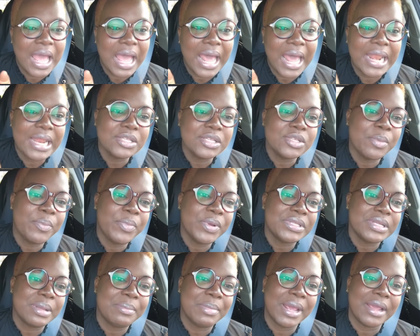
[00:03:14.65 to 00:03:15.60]
And at some
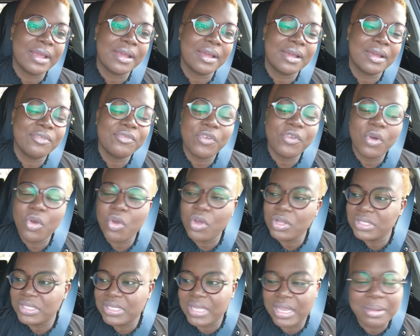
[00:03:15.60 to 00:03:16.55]
point, I'm like, for
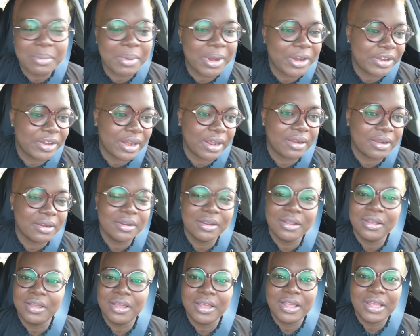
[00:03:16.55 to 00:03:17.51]
God's sake, Marina,
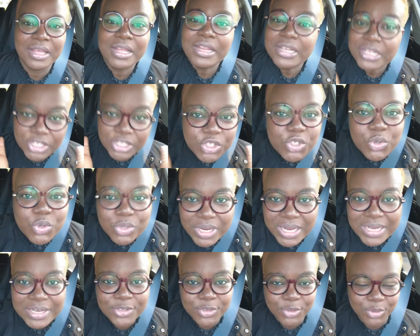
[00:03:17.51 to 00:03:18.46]
these
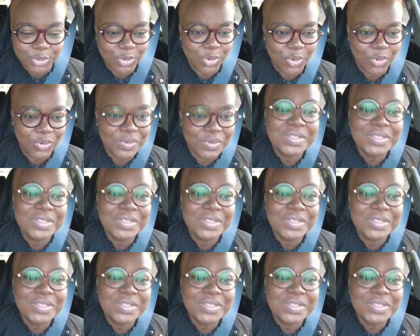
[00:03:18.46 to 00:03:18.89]
children need to talk.